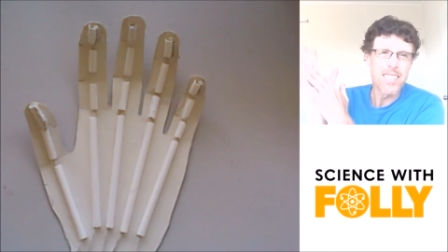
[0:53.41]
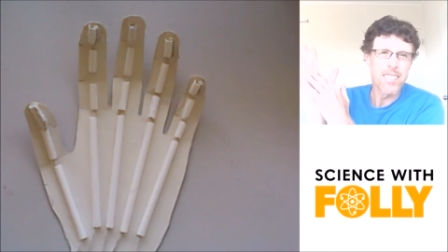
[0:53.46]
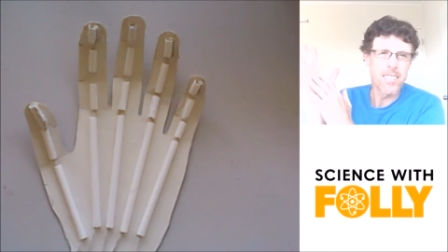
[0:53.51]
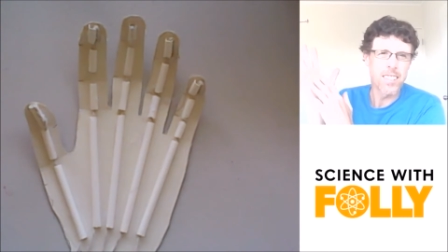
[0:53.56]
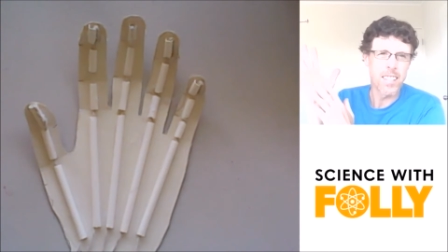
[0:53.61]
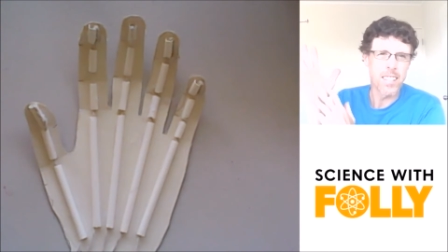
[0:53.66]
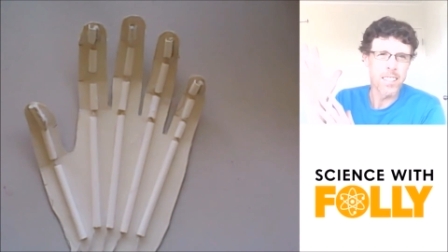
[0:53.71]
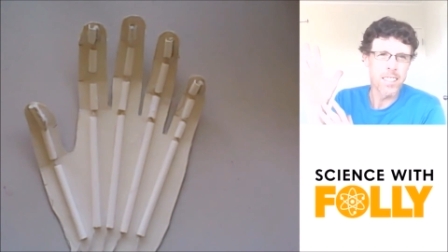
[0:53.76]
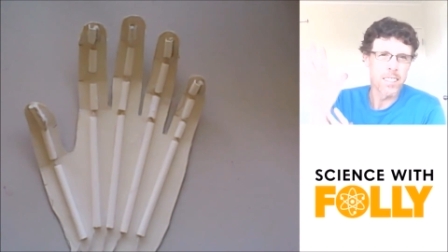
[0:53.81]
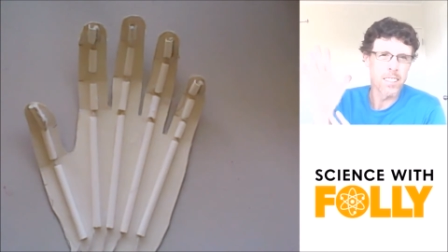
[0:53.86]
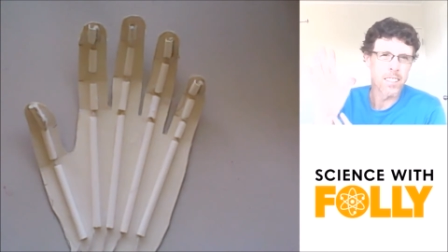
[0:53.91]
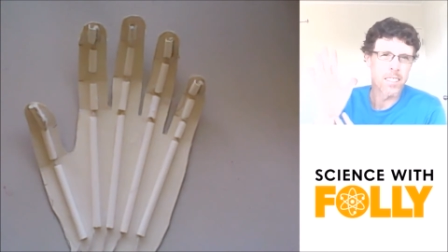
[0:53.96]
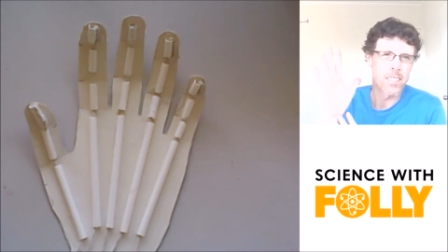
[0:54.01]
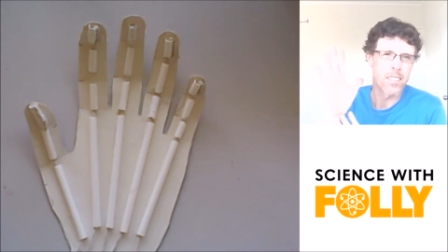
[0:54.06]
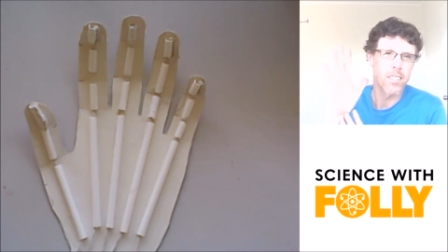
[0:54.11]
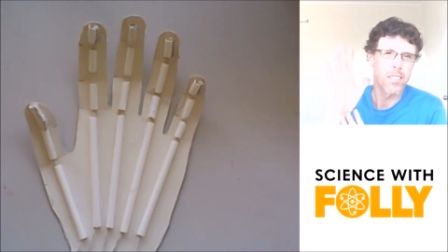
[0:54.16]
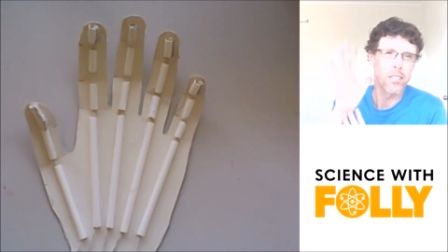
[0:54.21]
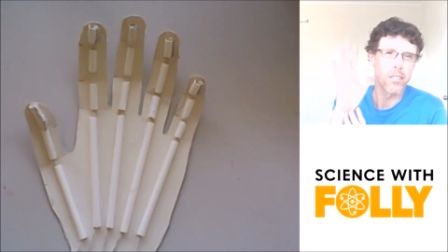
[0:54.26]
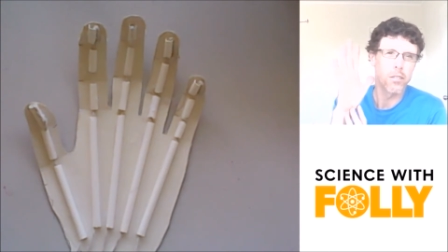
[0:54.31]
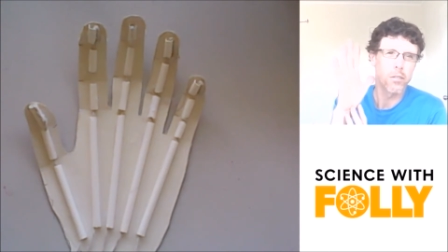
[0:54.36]

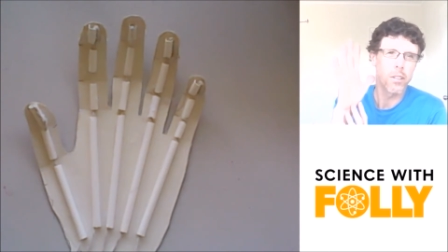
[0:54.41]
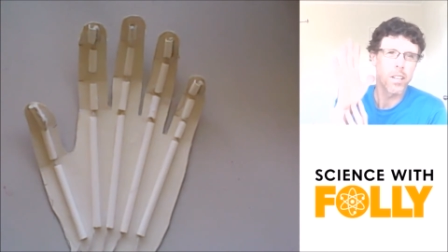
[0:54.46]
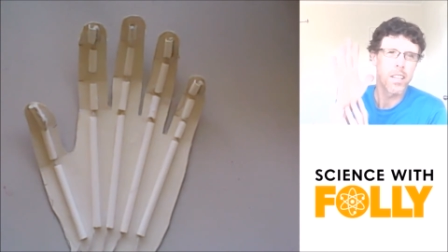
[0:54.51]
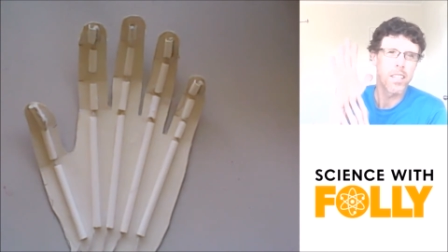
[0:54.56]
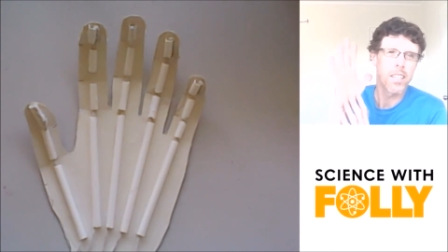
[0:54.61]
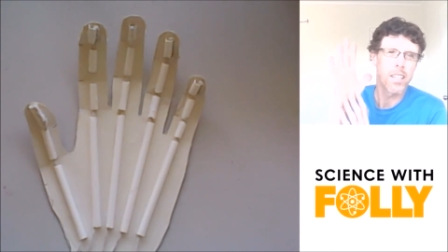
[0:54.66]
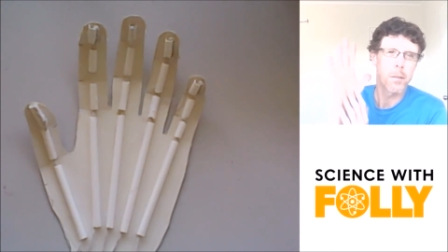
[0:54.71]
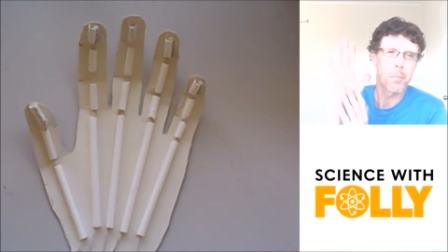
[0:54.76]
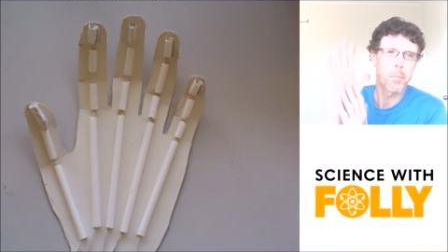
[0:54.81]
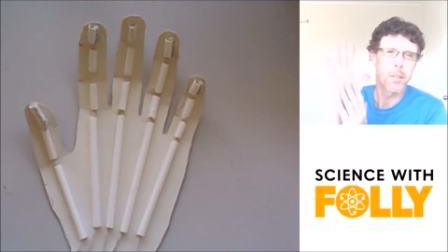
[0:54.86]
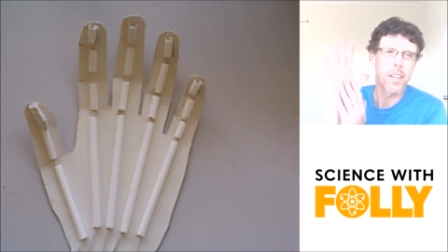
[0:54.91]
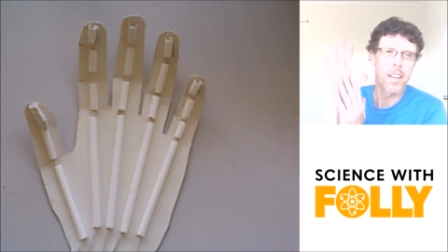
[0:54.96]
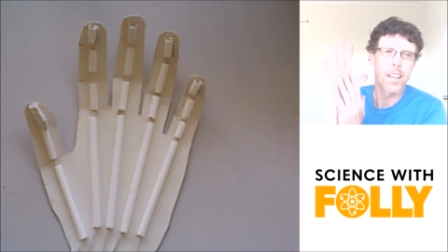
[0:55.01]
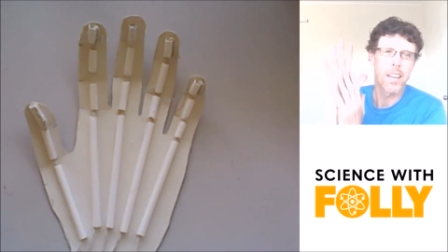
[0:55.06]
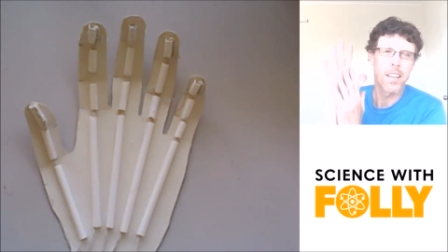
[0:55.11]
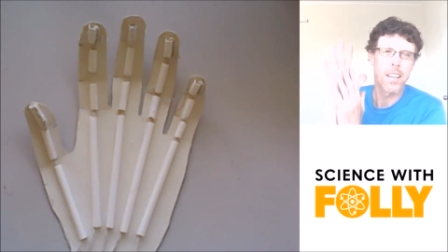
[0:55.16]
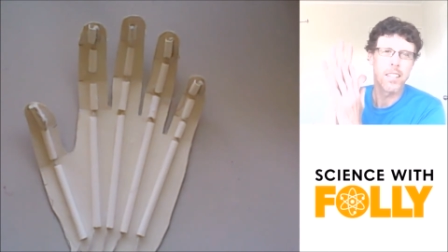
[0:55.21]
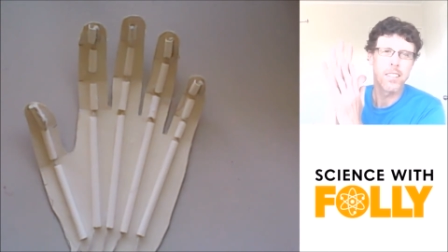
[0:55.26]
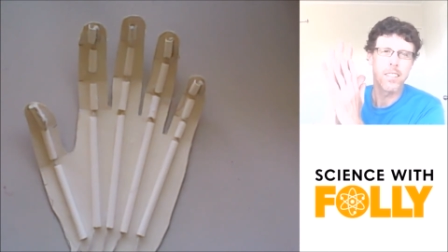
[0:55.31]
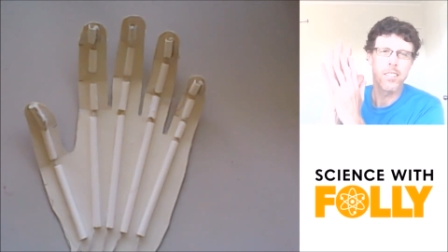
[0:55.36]
tendons that run up your
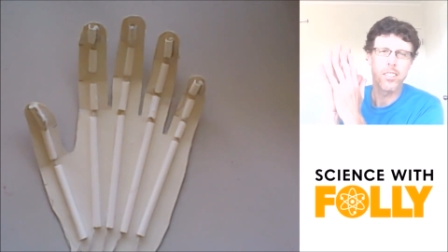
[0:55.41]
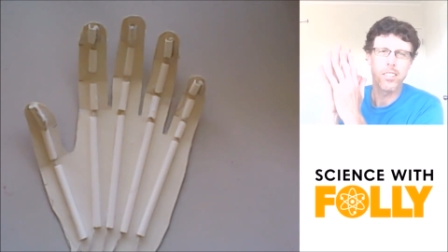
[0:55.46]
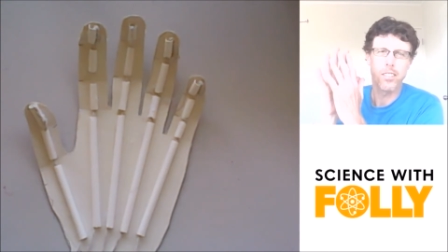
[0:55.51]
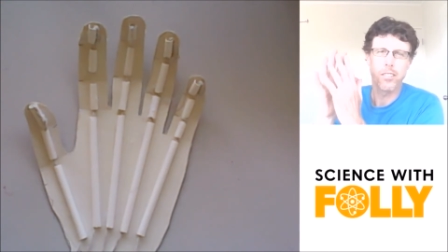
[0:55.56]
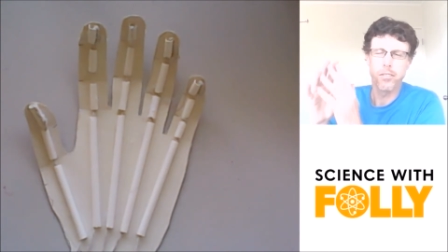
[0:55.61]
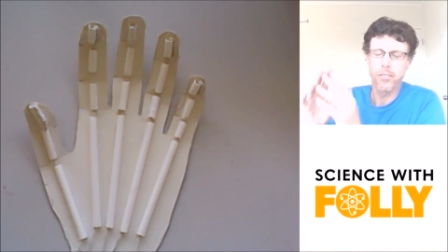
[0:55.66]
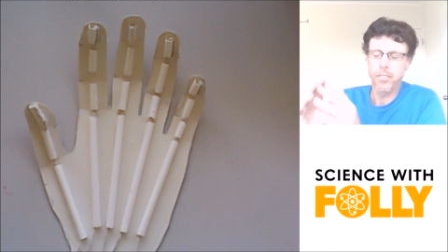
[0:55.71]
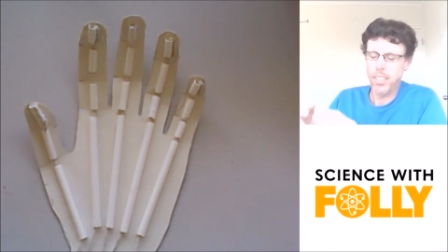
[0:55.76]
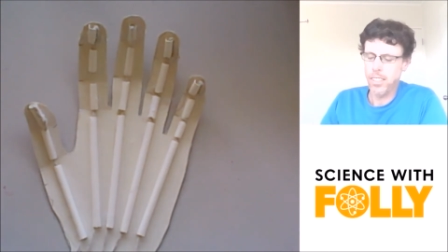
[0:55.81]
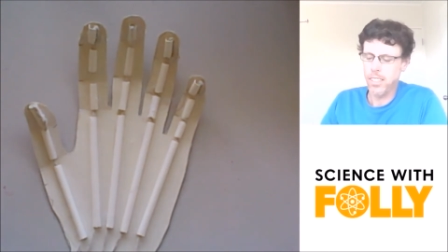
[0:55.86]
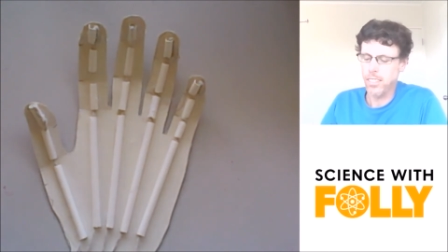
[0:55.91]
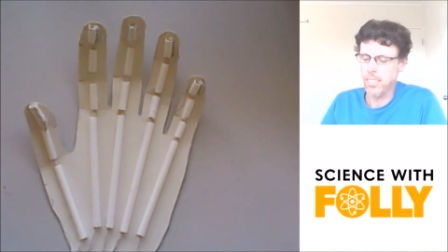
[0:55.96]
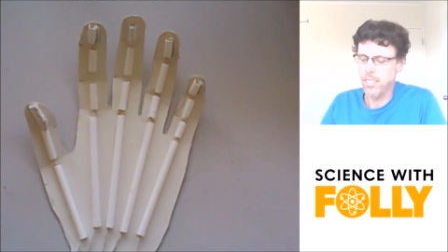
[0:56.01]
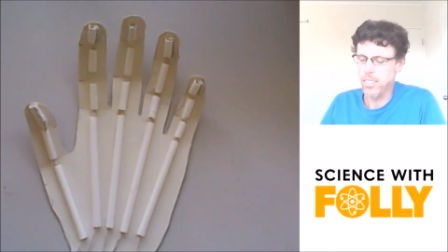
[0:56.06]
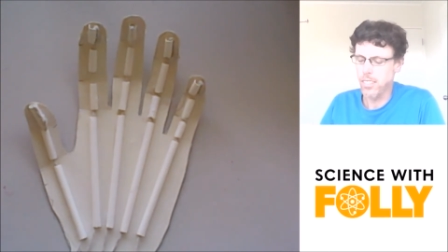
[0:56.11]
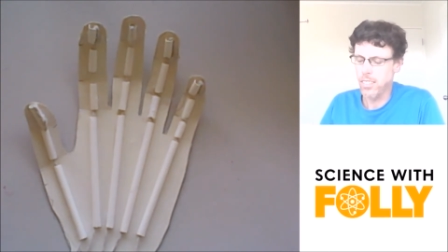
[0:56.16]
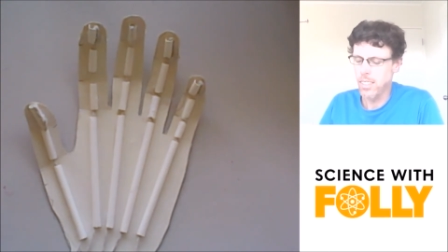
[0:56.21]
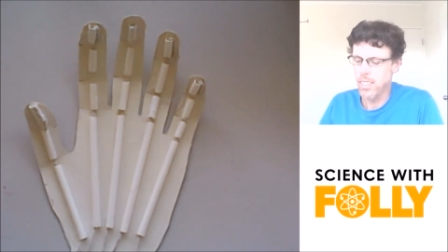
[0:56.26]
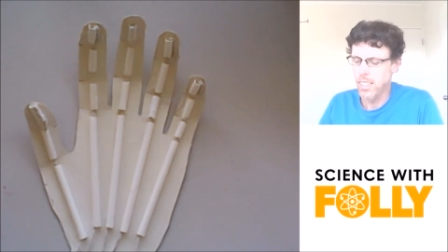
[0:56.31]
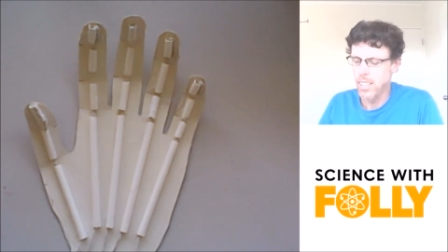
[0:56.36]
hand into your
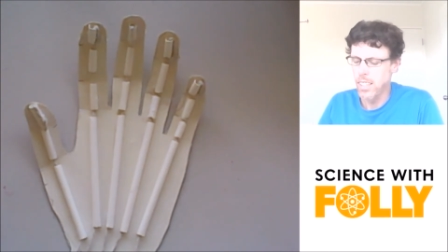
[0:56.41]
fingers.